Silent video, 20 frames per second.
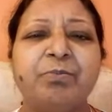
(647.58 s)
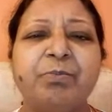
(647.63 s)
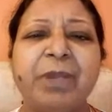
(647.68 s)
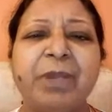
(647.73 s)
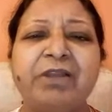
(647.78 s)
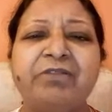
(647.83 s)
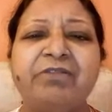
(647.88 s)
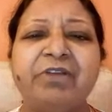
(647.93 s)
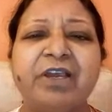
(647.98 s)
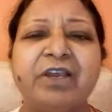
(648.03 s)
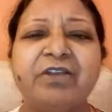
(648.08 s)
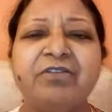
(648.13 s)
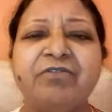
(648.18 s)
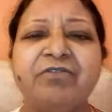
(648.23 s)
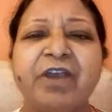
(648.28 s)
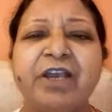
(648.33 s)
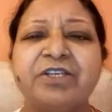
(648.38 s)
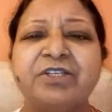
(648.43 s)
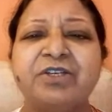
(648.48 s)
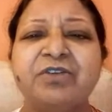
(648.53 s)
pelvic
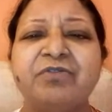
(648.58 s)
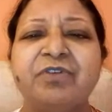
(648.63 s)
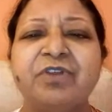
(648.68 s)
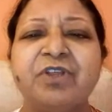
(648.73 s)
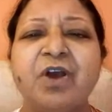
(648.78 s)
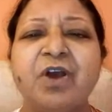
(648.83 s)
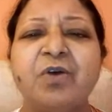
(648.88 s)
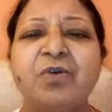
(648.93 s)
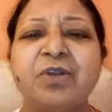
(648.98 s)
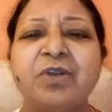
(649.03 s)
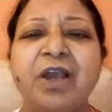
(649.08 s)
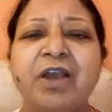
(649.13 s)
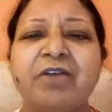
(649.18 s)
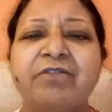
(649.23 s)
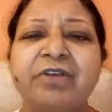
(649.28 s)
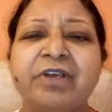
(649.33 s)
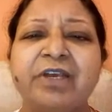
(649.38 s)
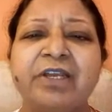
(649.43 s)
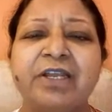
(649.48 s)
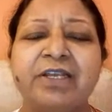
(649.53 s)
infection without
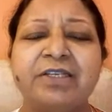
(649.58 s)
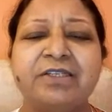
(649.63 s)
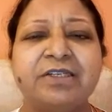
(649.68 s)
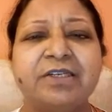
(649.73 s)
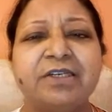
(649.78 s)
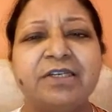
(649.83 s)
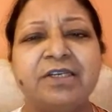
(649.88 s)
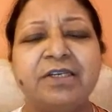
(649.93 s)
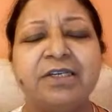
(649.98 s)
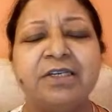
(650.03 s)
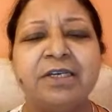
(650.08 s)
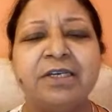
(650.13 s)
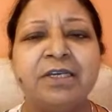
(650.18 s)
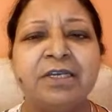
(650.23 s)
having an STD?